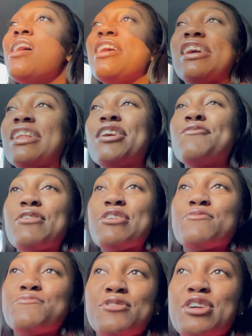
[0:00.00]
And he
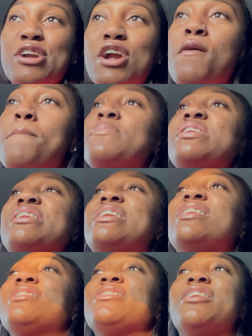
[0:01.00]
rather work,
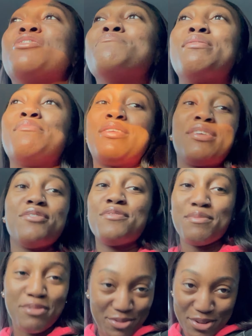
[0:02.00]
but no, baby, you
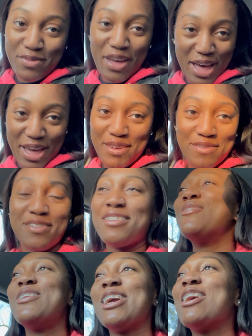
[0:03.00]
gonna be
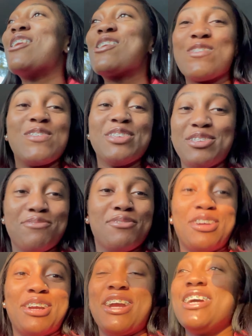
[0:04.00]
25. We are going
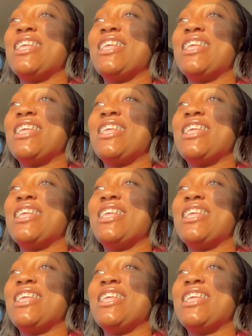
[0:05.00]
somewhere.